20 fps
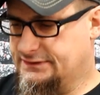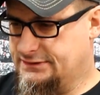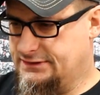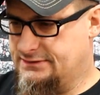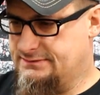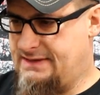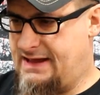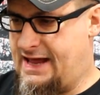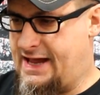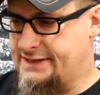a
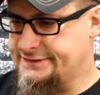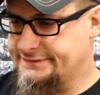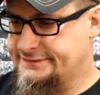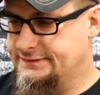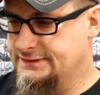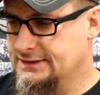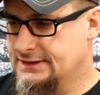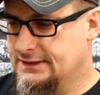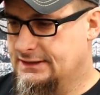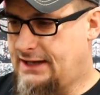good
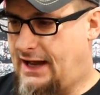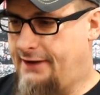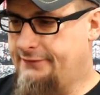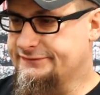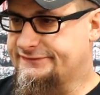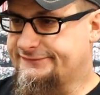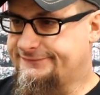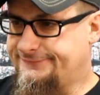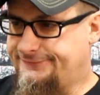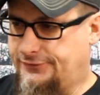mask. I
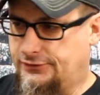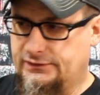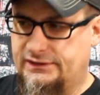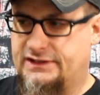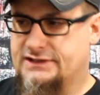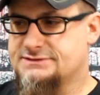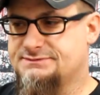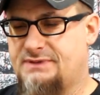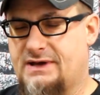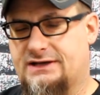was
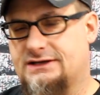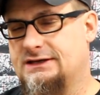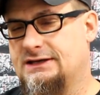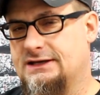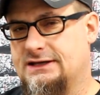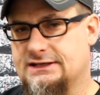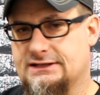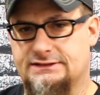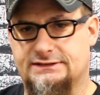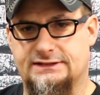fully expecting
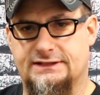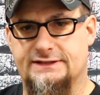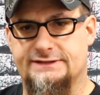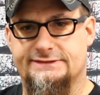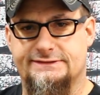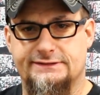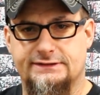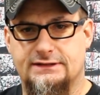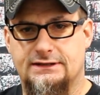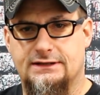to get
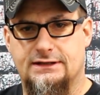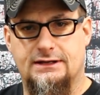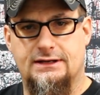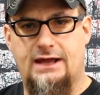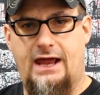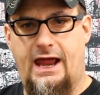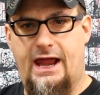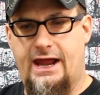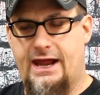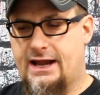this
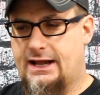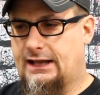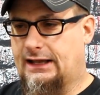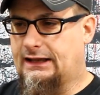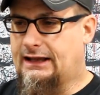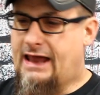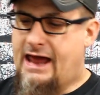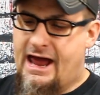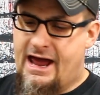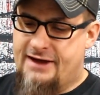and
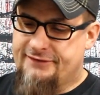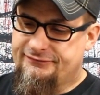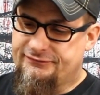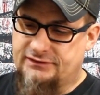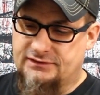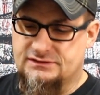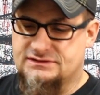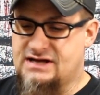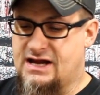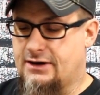laugh
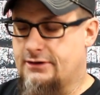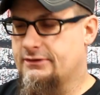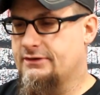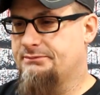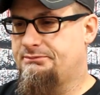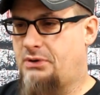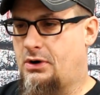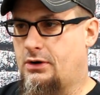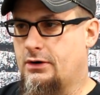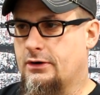and tear it
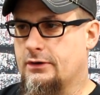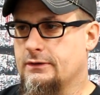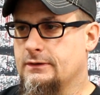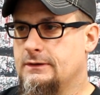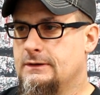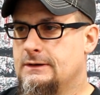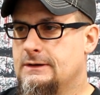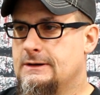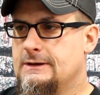apart,